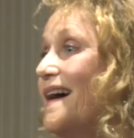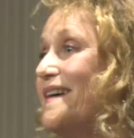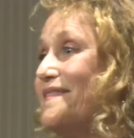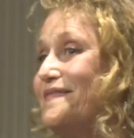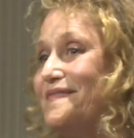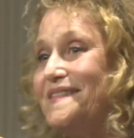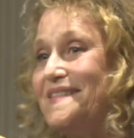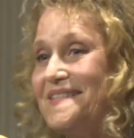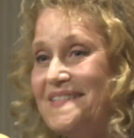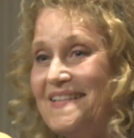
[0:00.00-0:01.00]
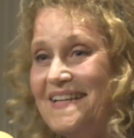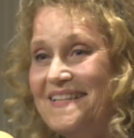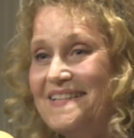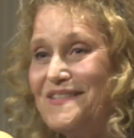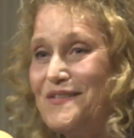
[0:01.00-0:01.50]
I've
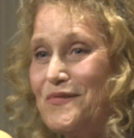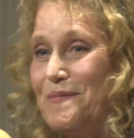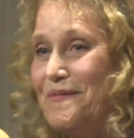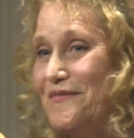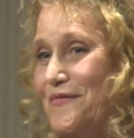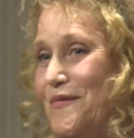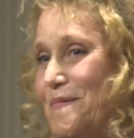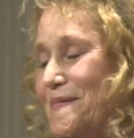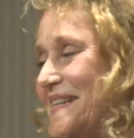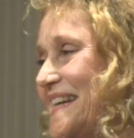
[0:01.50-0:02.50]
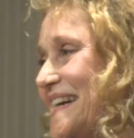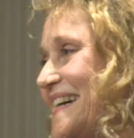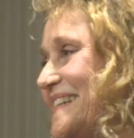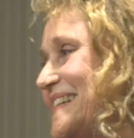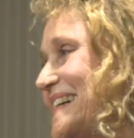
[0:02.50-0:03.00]
said this story before,
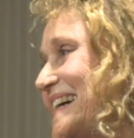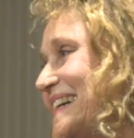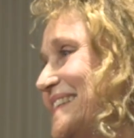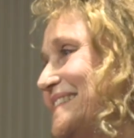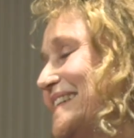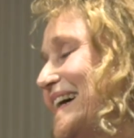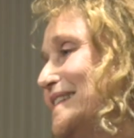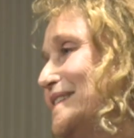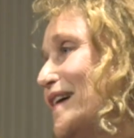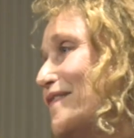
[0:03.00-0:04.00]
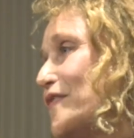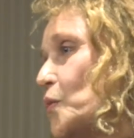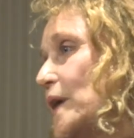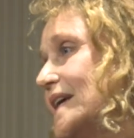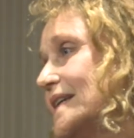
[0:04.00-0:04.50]
but uh, I, I love
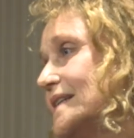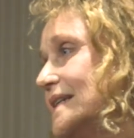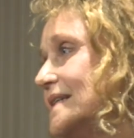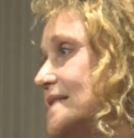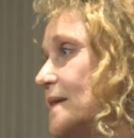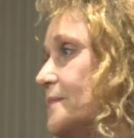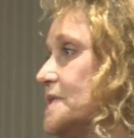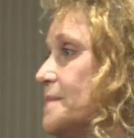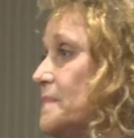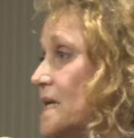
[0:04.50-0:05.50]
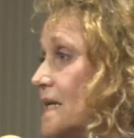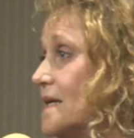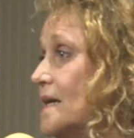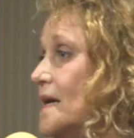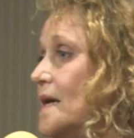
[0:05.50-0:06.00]
the way it leads up to
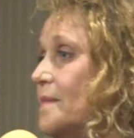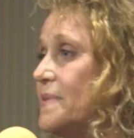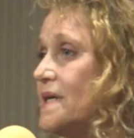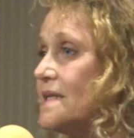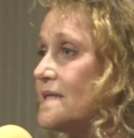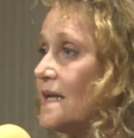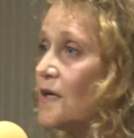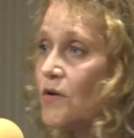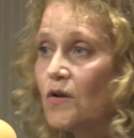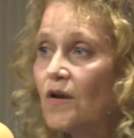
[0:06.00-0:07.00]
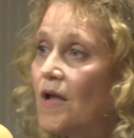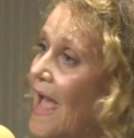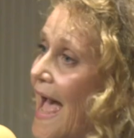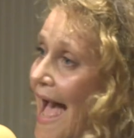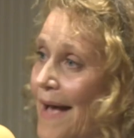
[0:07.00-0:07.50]
me being this like
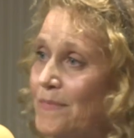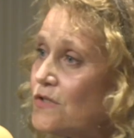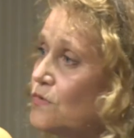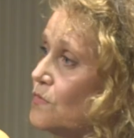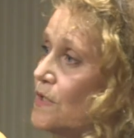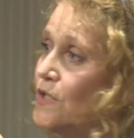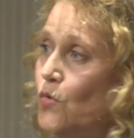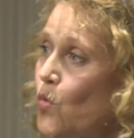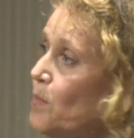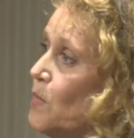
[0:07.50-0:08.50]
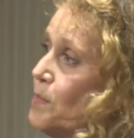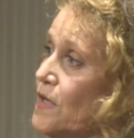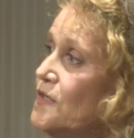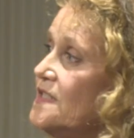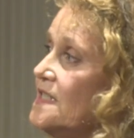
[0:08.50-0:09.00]
absolutely normal
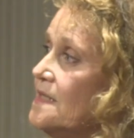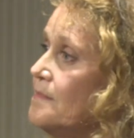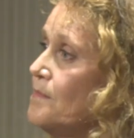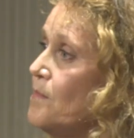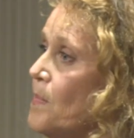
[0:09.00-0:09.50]
person